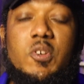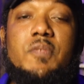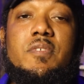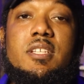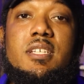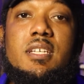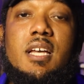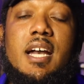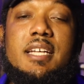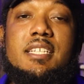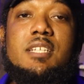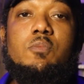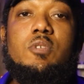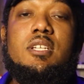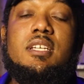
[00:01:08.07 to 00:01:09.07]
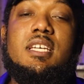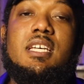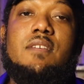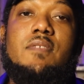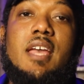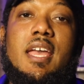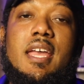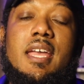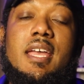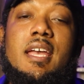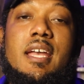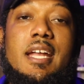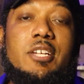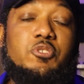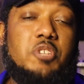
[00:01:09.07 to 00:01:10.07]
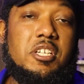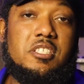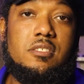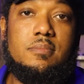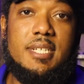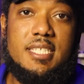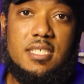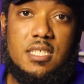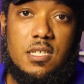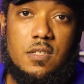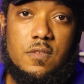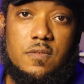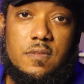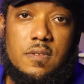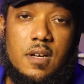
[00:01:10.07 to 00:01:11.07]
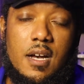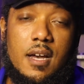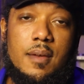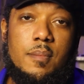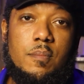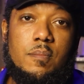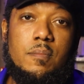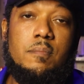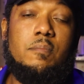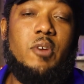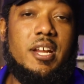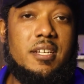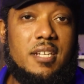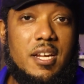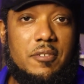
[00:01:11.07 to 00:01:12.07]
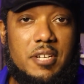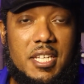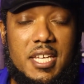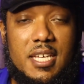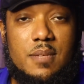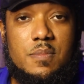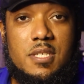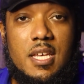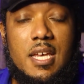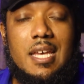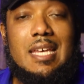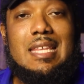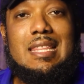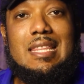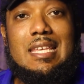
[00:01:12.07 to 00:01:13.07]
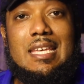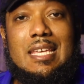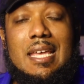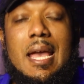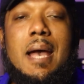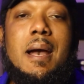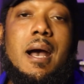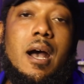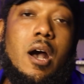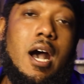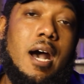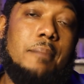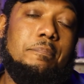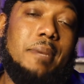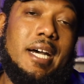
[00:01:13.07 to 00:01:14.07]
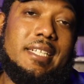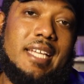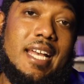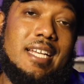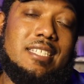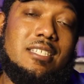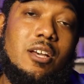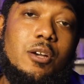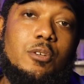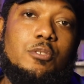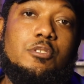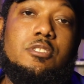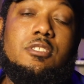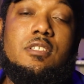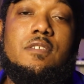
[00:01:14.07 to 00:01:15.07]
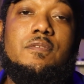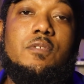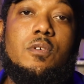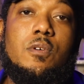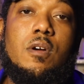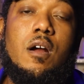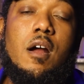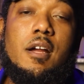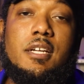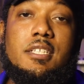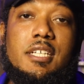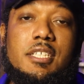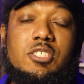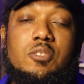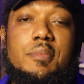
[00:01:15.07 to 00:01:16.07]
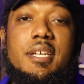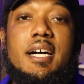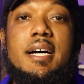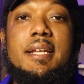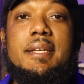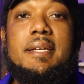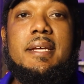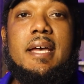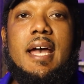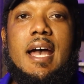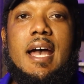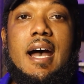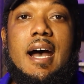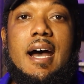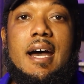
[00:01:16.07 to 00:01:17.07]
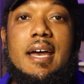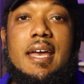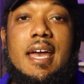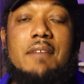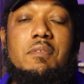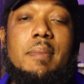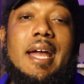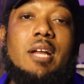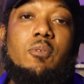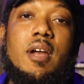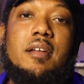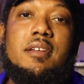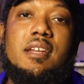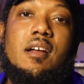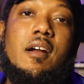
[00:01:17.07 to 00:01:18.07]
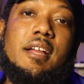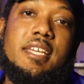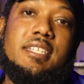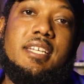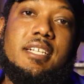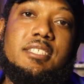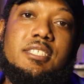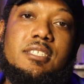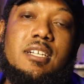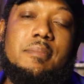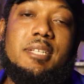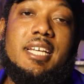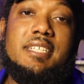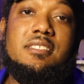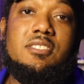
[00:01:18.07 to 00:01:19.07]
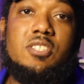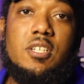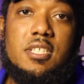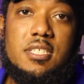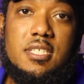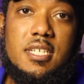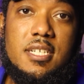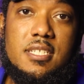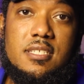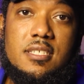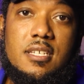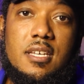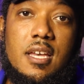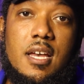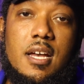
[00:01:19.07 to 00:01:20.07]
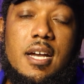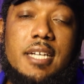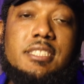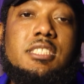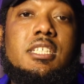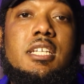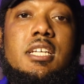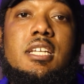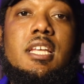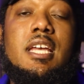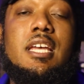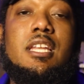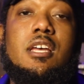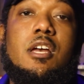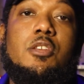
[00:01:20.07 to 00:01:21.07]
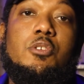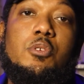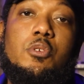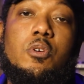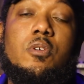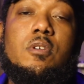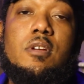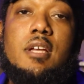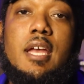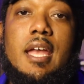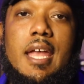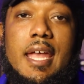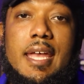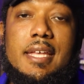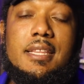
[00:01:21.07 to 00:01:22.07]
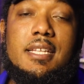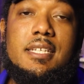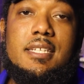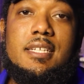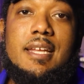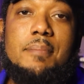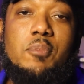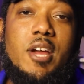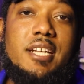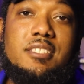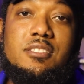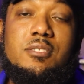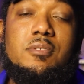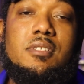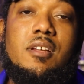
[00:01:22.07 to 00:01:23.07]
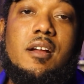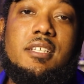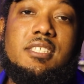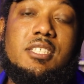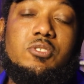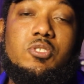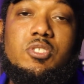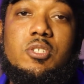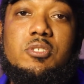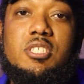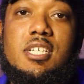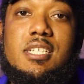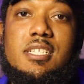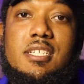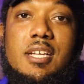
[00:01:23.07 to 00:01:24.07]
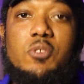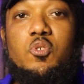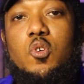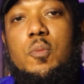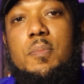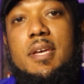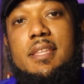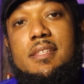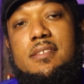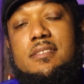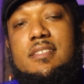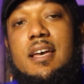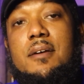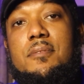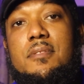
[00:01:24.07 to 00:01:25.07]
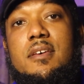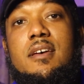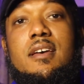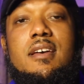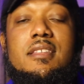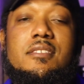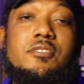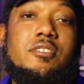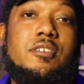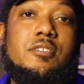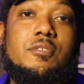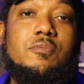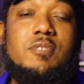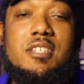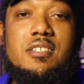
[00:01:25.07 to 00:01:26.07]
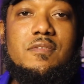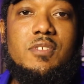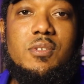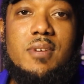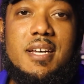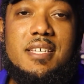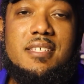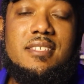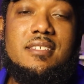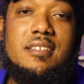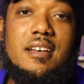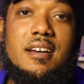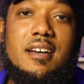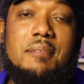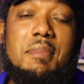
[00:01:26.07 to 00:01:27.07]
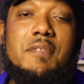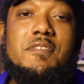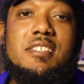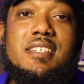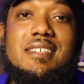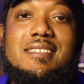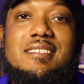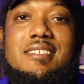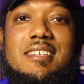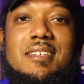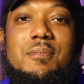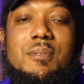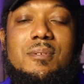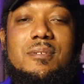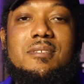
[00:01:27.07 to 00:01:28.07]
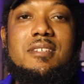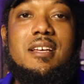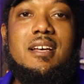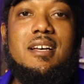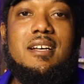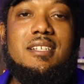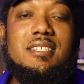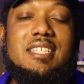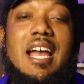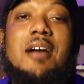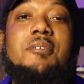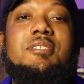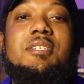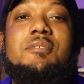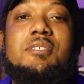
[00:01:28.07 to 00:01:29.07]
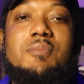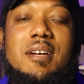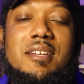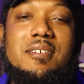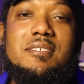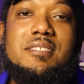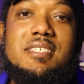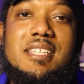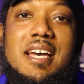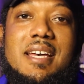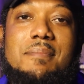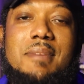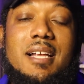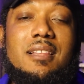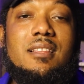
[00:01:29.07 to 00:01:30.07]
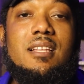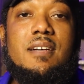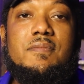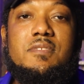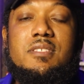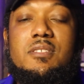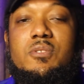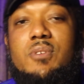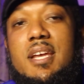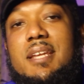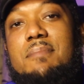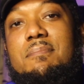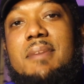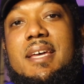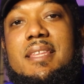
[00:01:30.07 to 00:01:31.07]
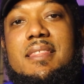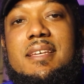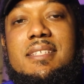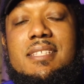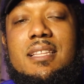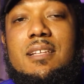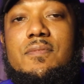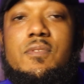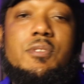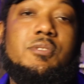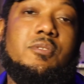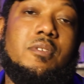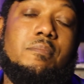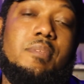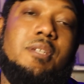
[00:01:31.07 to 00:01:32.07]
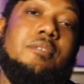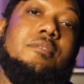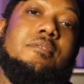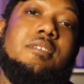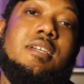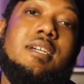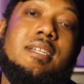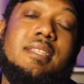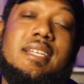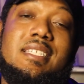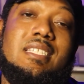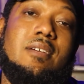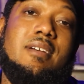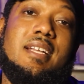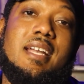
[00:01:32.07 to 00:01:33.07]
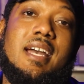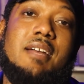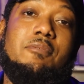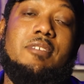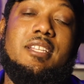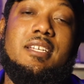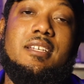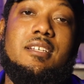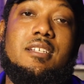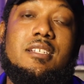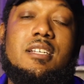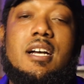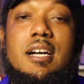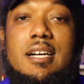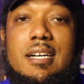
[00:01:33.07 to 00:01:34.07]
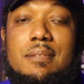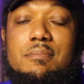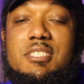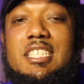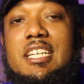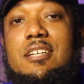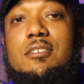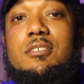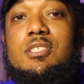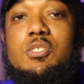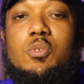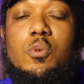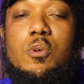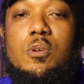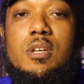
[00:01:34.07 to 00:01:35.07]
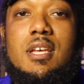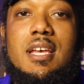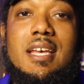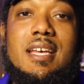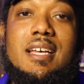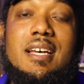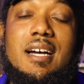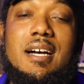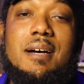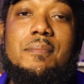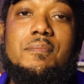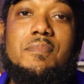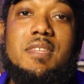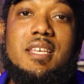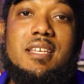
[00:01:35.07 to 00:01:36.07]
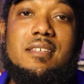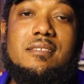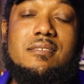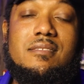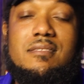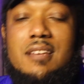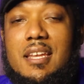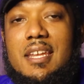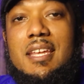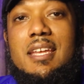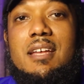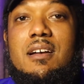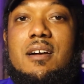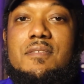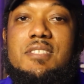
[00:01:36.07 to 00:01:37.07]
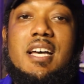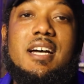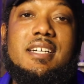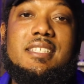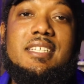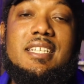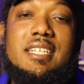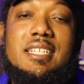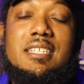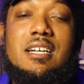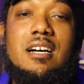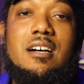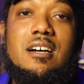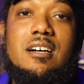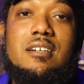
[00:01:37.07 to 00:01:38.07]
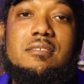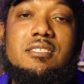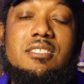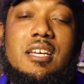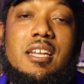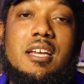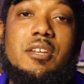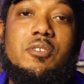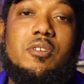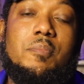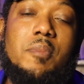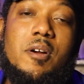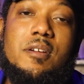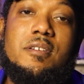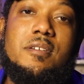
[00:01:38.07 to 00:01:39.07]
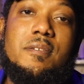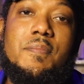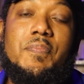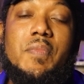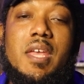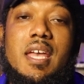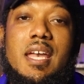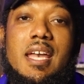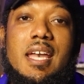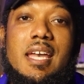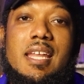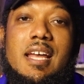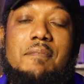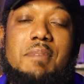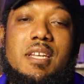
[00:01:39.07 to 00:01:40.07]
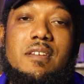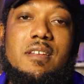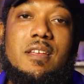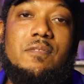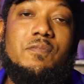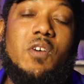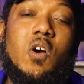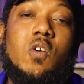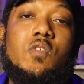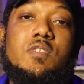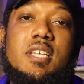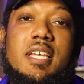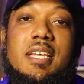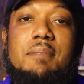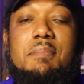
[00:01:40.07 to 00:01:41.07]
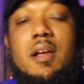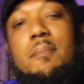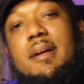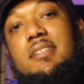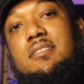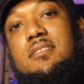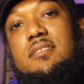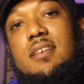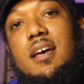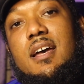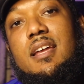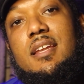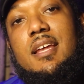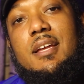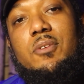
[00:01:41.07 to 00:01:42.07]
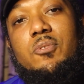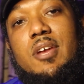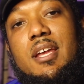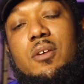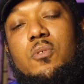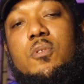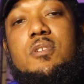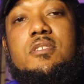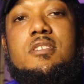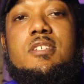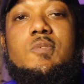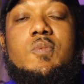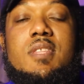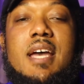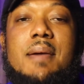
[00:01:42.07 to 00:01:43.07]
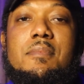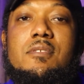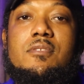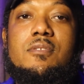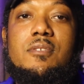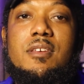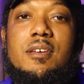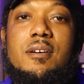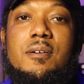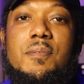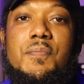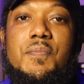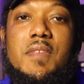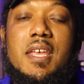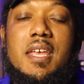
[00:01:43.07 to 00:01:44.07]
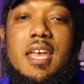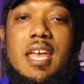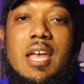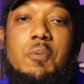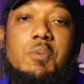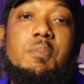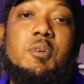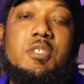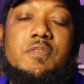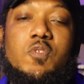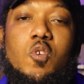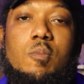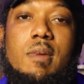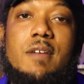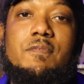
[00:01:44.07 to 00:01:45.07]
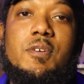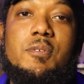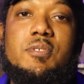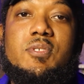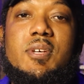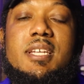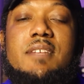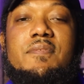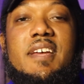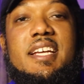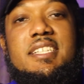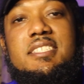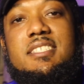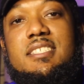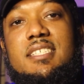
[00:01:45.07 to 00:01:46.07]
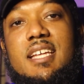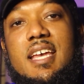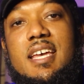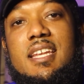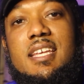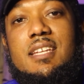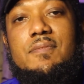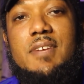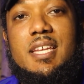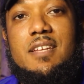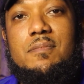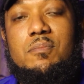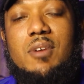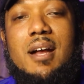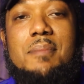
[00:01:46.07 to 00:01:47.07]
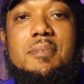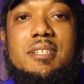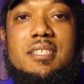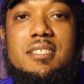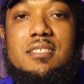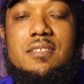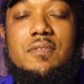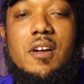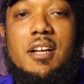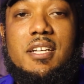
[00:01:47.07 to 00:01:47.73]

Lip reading: Briefly, I did want to give an introduction to myself. I'm Brandon Aaron Gibbs, the podcast host for Architecture Beyond. I have a background in architecture. I'm a licensed architect. I studied in New York and London at Pratt Institute and Architecture Association. I grew up in the southern region of the U.S., Memphis, Tennessee, where there's towers I was around all the time. I love to create and make things. I love also computers. That's how I got really tiered toward the studying of Zaha Hadid, studying under a partner. And I've been involved in parametric design. I create courses with Iamthestudio. And with Motionform, I focus on innovation and innovative properties of